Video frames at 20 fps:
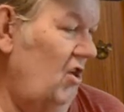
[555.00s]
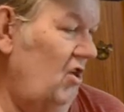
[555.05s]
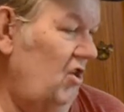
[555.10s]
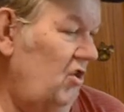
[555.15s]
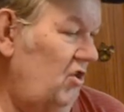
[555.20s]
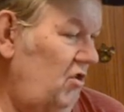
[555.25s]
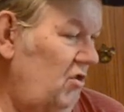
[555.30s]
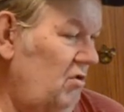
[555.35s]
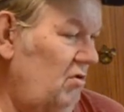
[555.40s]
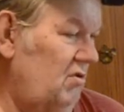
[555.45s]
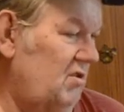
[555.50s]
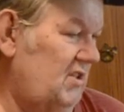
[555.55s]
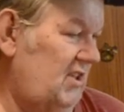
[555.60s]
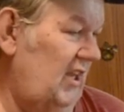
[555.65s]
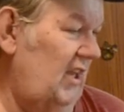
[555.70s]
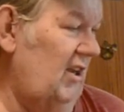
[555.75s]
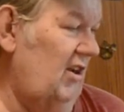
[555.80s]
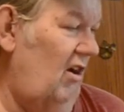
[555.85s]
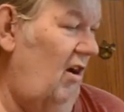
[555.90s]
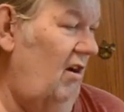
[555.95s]
you'll
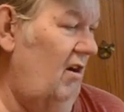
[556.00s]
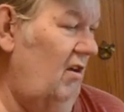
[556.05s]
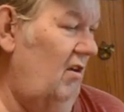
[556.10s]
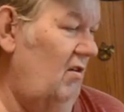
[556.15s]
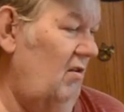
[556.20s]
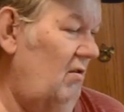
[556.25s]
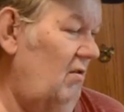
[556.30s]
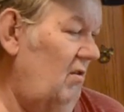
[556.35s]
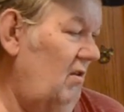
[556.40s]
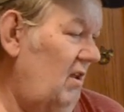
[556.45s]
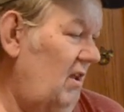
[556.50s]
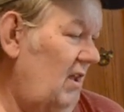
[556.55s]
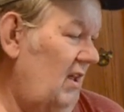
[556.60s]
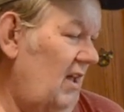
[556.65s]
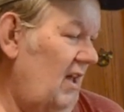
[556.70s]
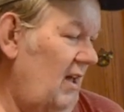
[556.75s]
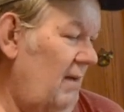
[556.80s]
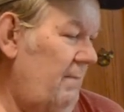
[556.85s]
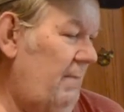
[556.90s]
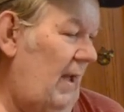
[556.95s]
see an article
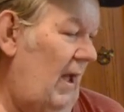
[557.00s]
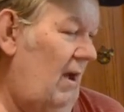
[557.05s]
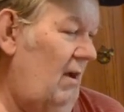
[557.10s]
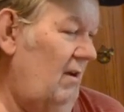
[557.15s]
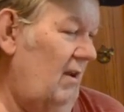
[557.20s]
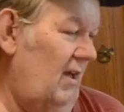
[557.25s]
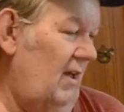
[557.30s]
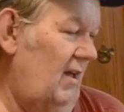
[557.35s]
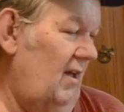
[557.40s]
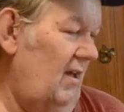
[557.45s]
about